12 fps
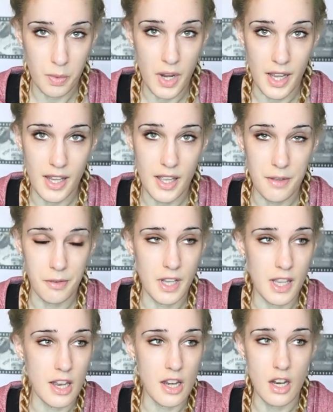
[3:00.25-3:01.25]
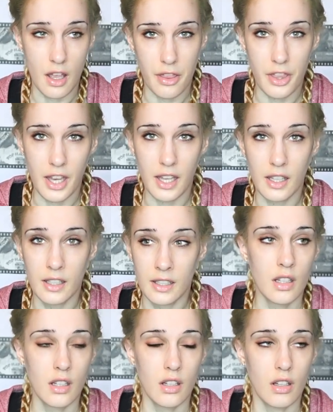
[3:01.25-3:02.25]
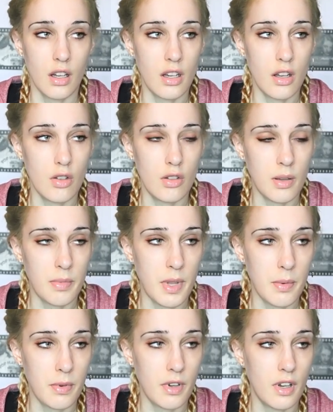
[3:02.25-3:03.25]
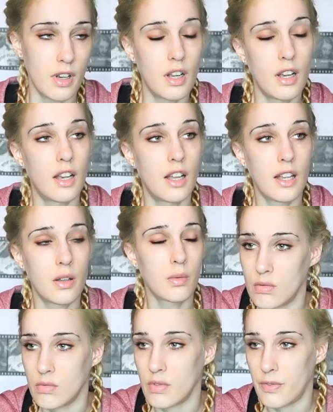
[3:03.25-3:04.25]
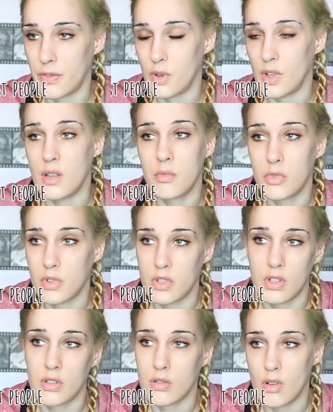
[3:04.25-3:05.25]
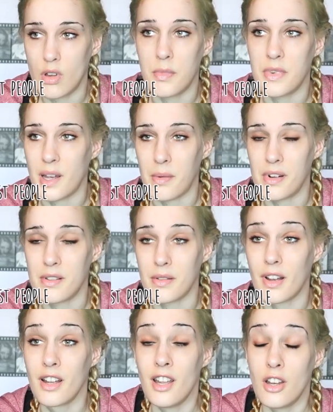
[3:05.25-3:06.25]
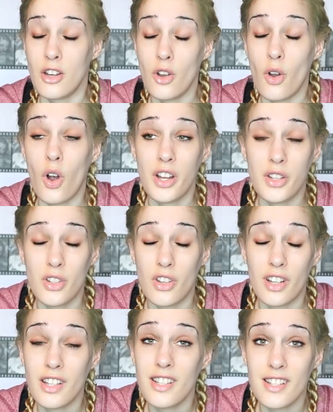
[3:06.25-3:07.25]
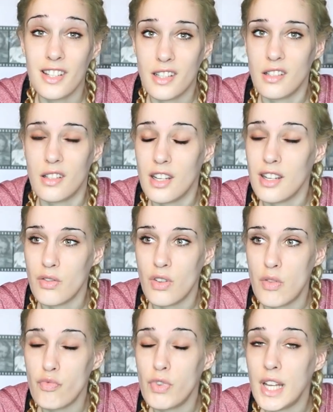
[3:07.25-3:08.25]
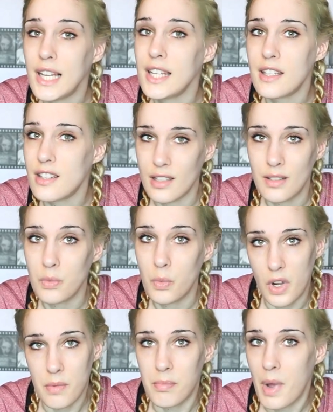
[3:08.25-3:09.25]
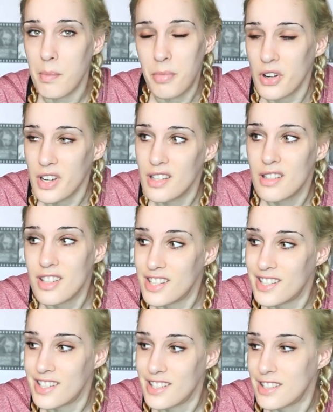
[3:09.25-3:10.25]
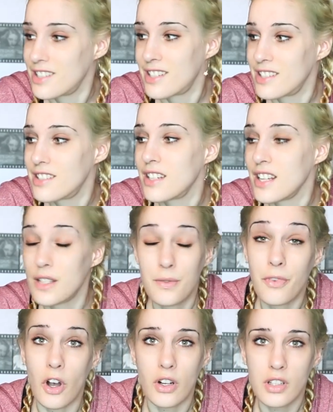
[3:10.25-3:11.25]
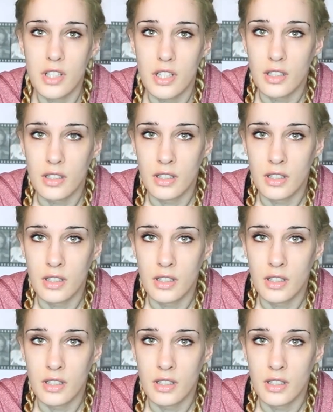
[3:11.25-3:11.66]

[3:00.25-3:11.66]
weight if I eat nothing. I know some people are like, if you eat more to sort your metabolism out. No, it really doesn't work. My body is fucked.